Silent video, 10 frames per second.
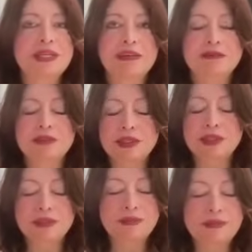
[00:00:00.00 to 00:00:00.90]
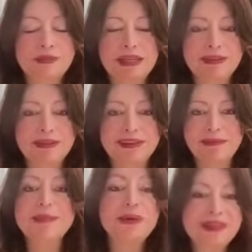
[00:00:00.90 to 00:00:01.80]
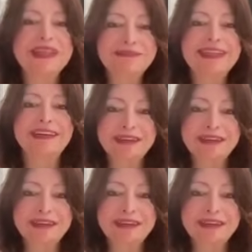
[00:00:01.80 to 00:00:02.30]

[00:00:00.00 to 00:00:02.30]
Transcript: I've just been boldly reading with